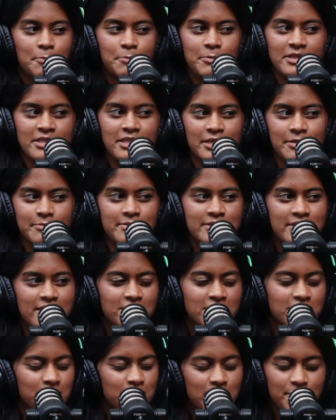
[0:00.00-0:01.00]
with the
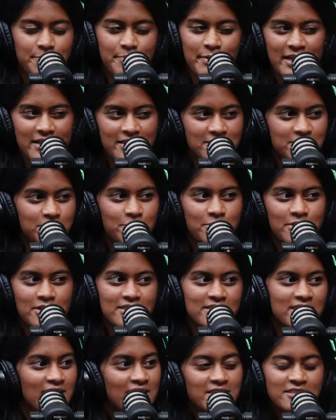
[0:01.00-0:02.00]
obsession with
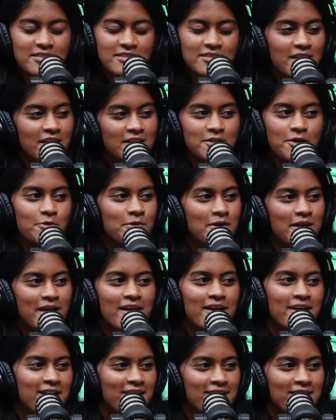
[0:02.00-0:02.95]
backstories. I don't care.